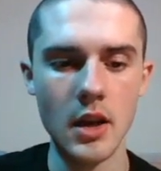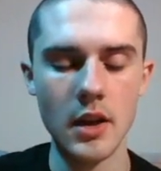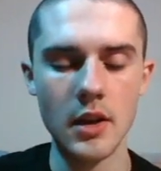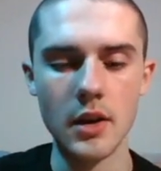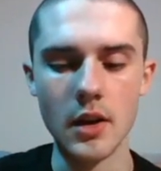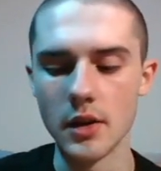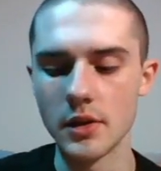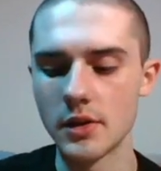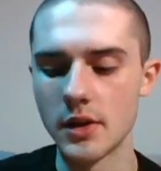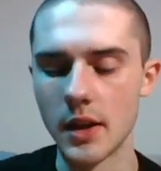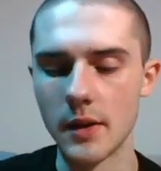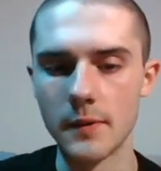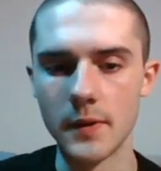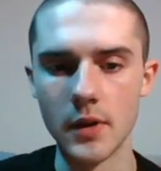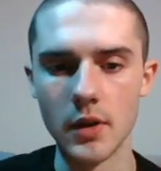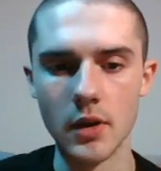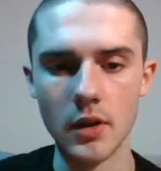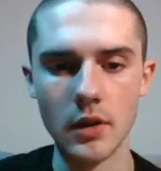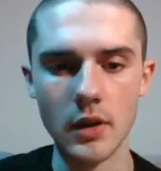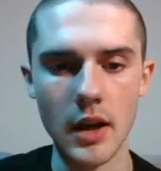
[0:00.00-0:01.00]
not safe
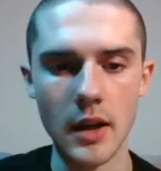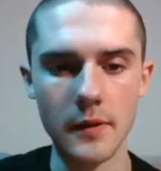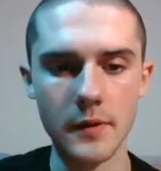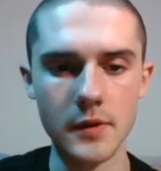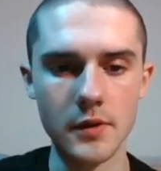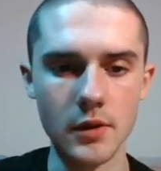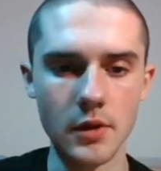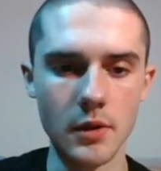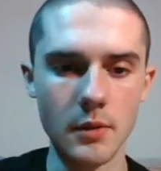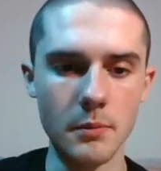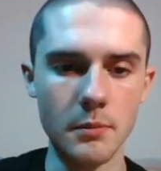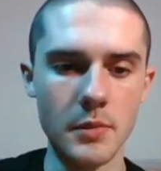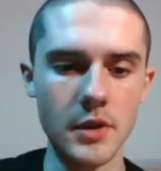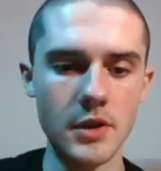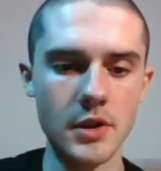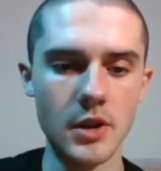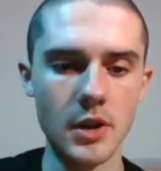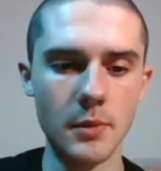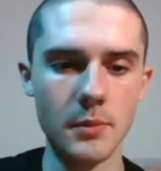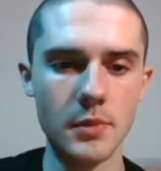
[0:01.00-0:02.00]
at all after
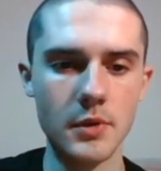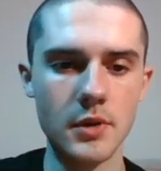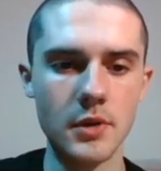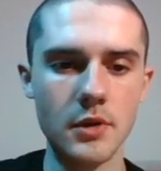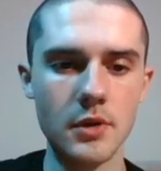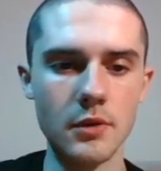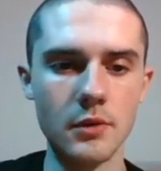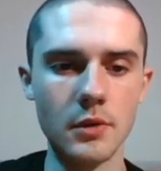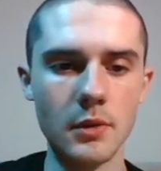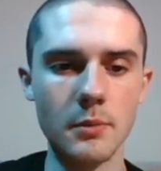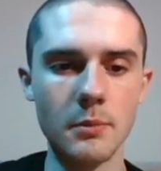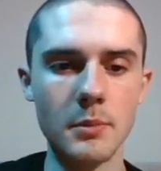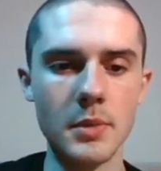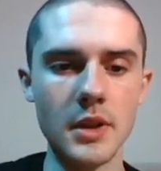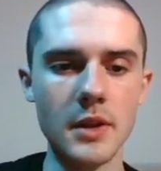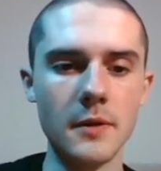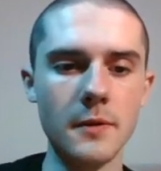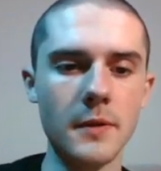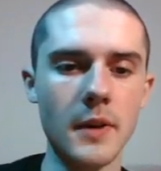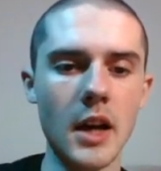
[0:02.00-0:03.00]
bishop to
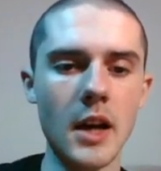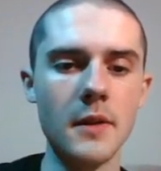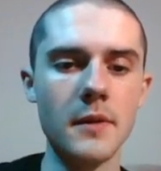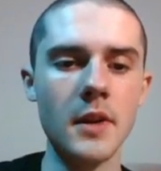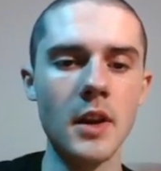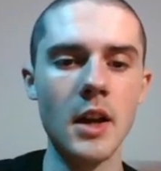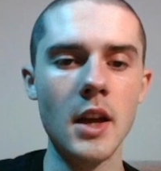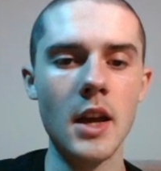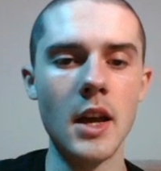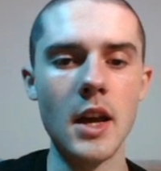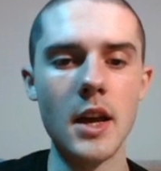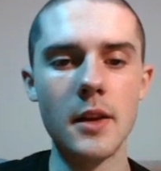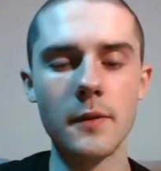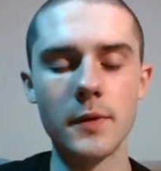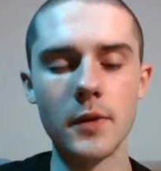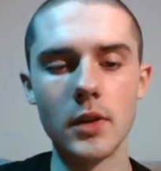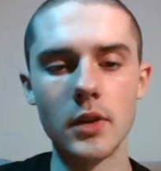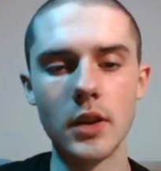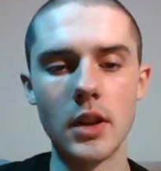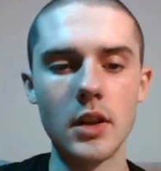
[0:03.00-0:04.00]
b5. And
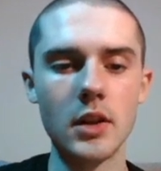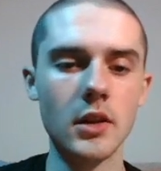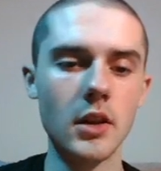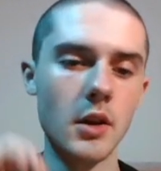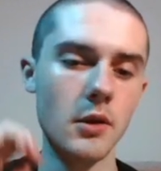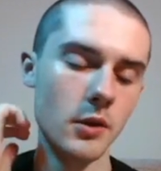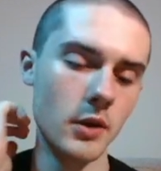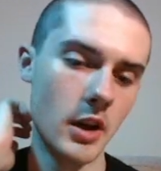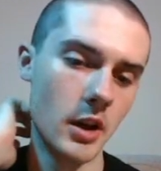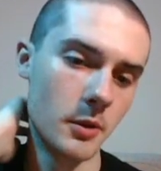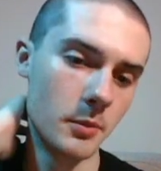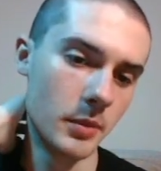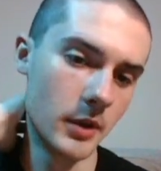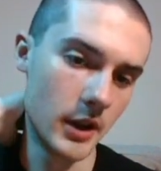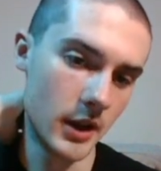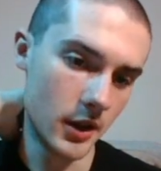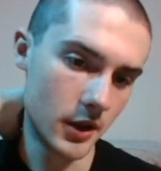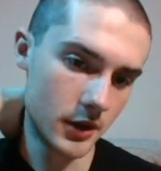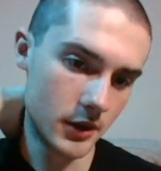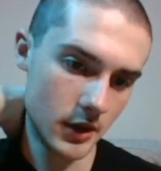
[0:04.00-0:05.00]
for a lot of lower rated
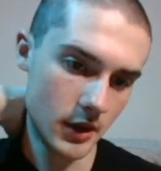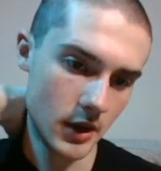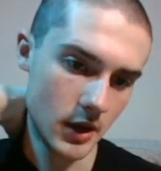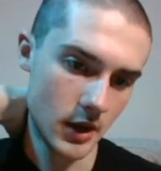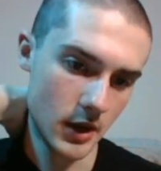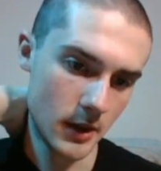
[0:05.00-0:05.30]
players,